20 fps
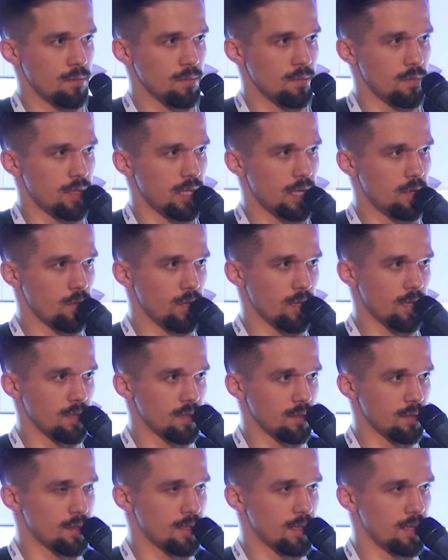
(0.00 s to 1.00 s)
Then we
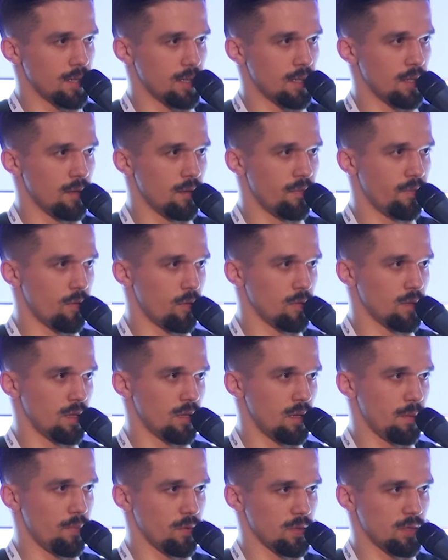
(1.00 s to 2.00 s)
can select the
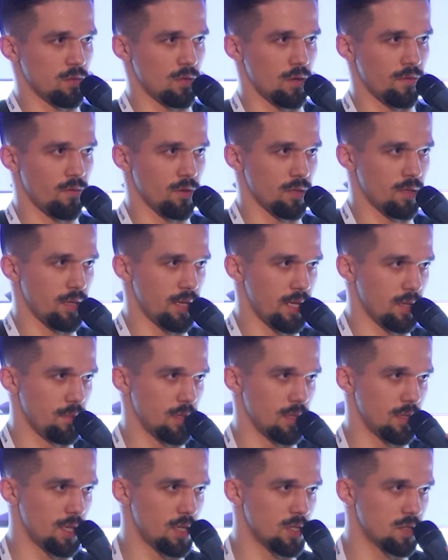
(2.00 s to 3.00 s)
front-end repository for the
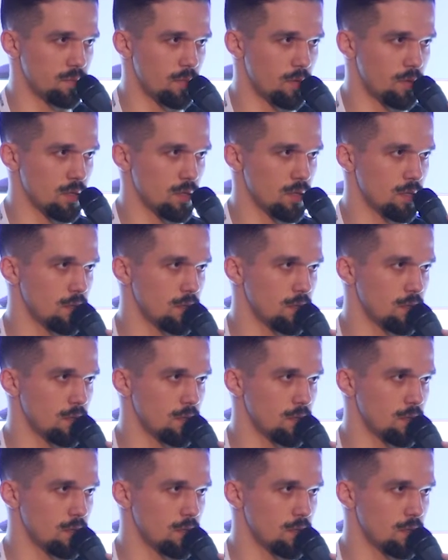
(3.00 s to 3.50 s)
admin dashboard